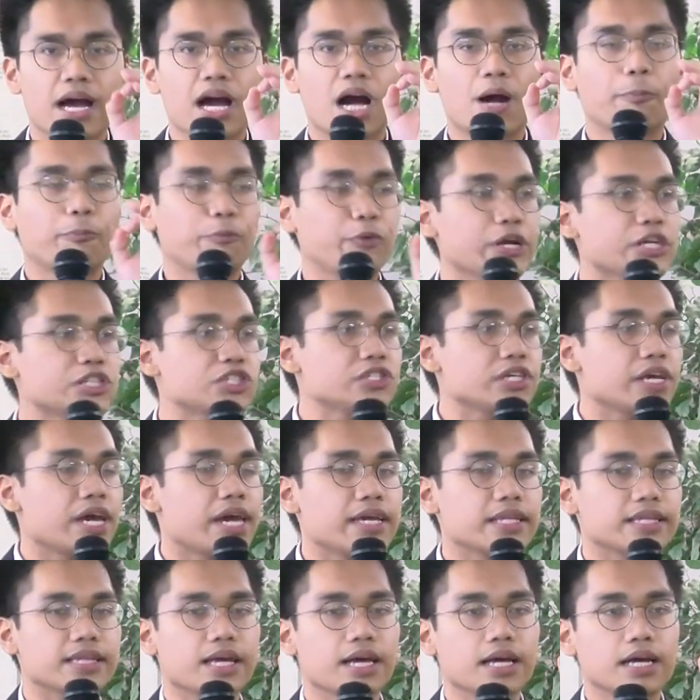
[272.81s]

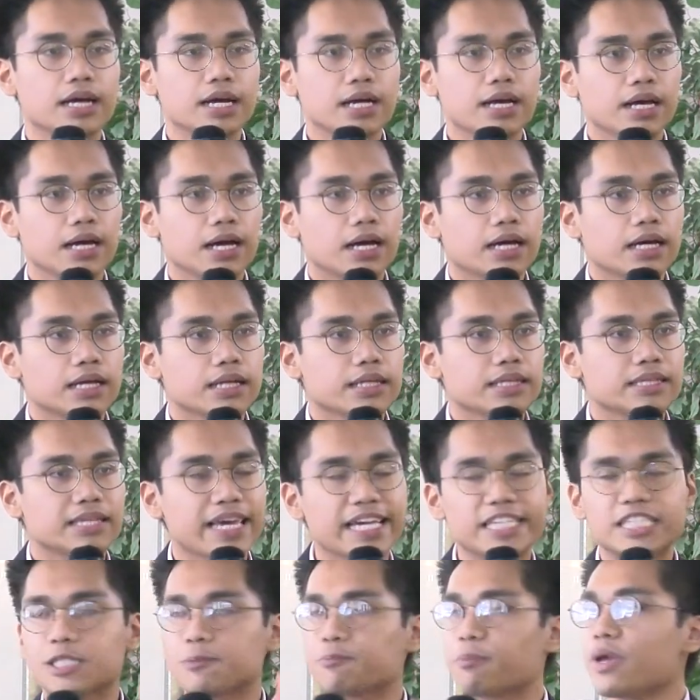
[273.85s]
appreciate the
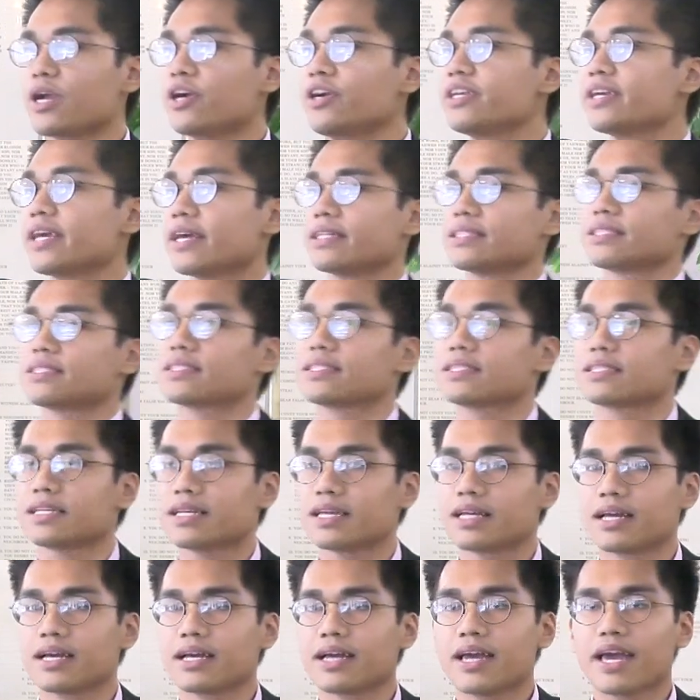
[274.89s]
experience
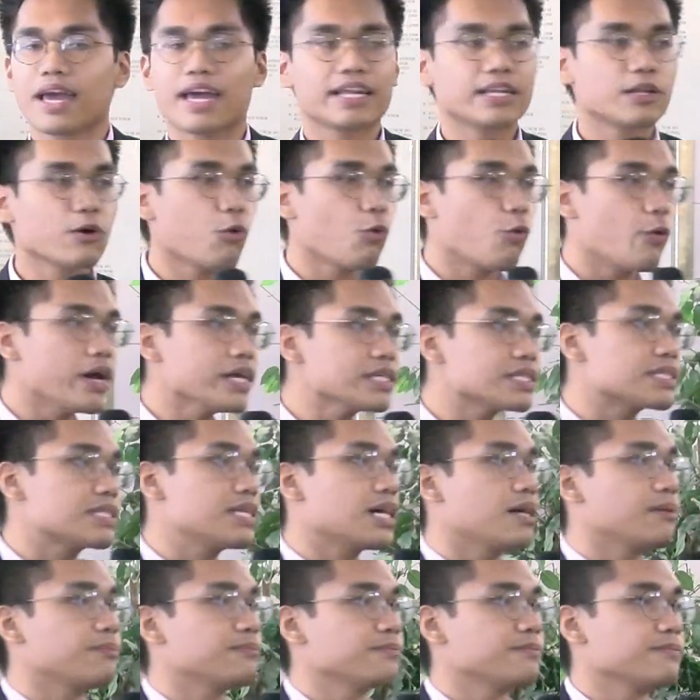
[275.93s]
and the
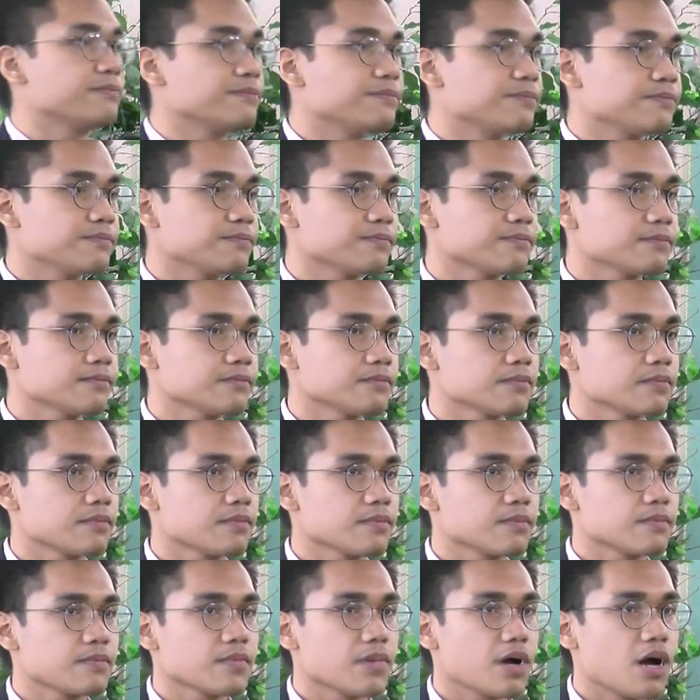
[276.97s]
wisdom
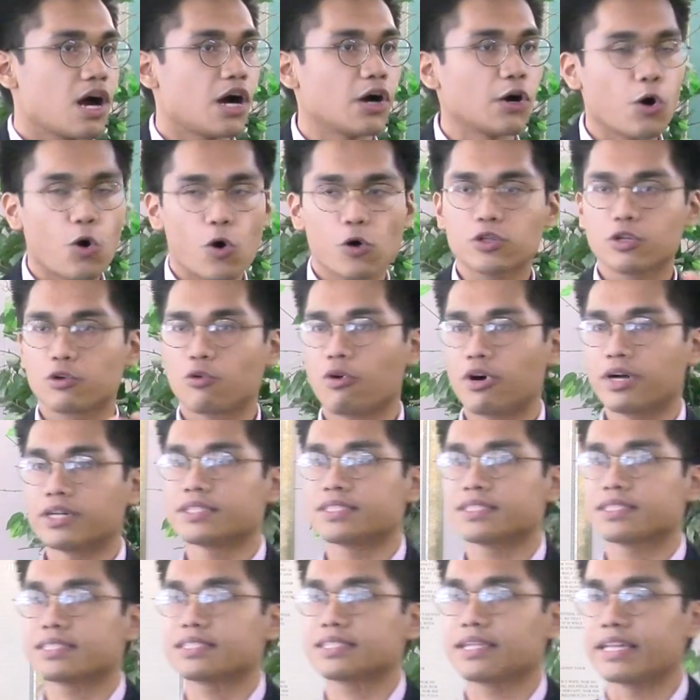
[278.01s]
our older
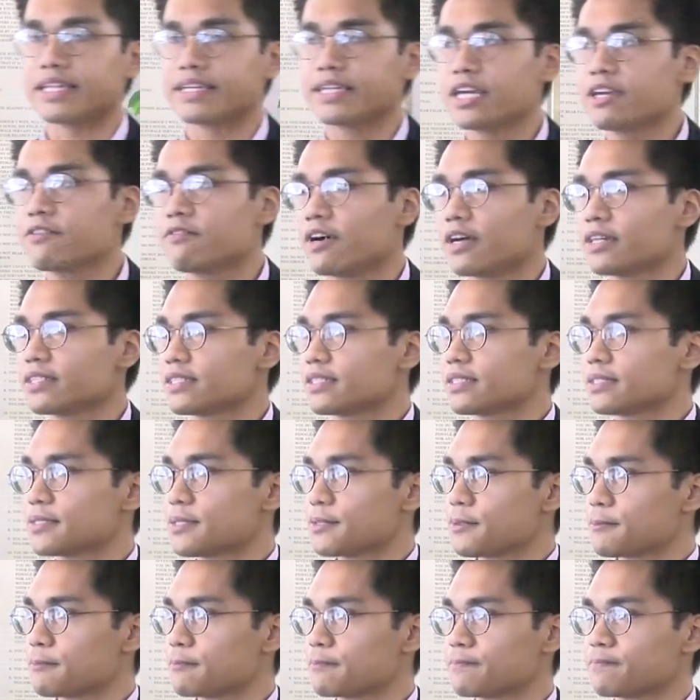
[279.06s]
ones can give us.
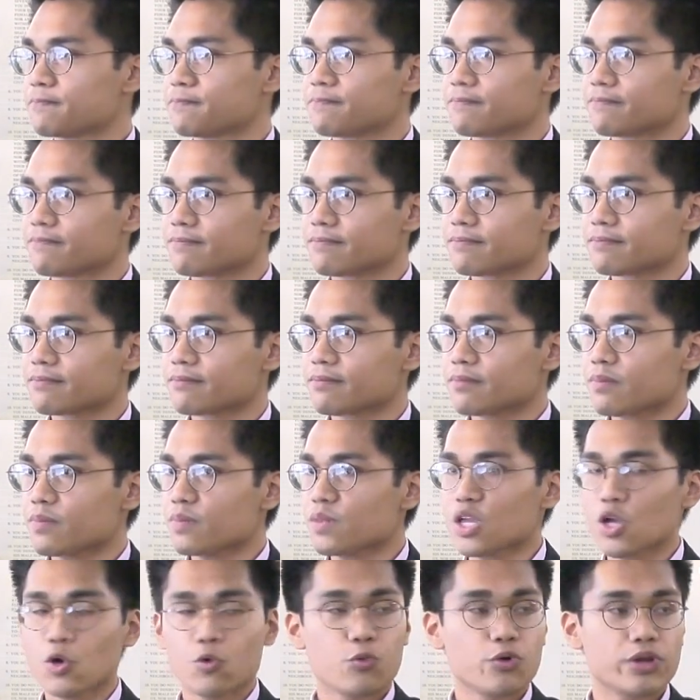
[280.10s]

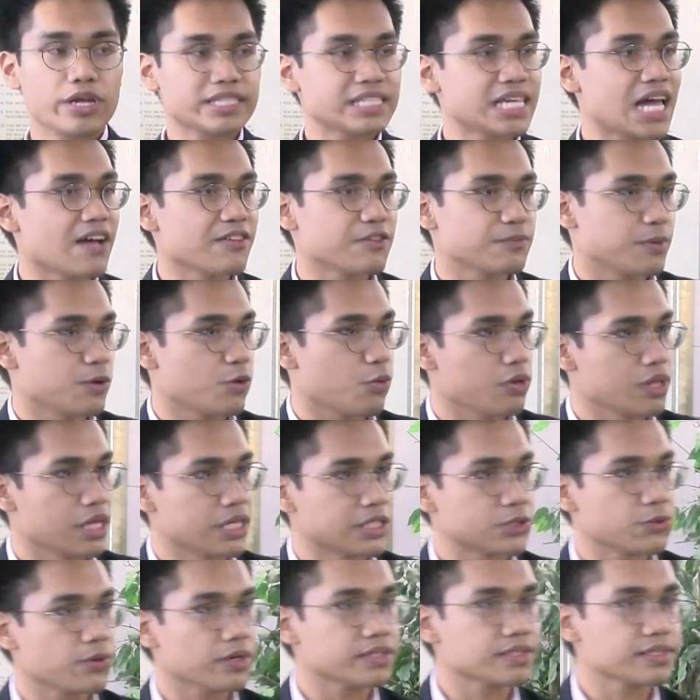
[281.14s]
We just have to be willing
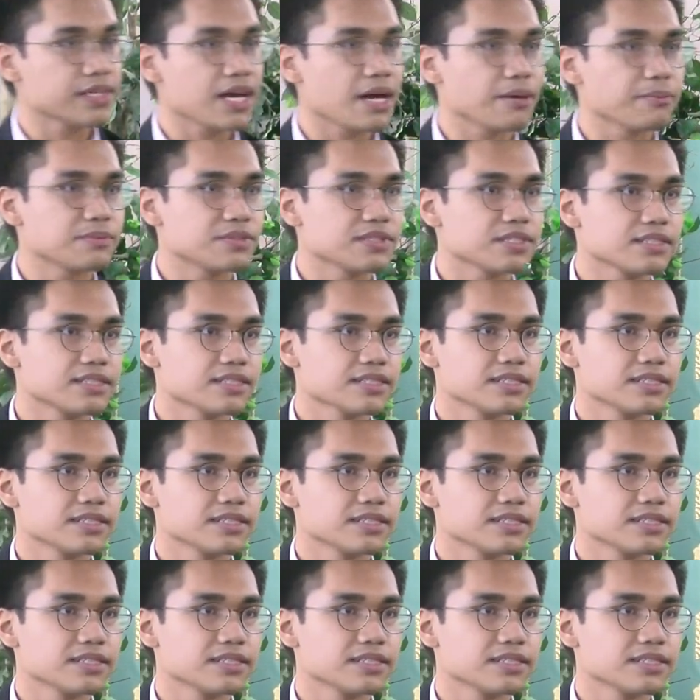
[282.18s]
to accept.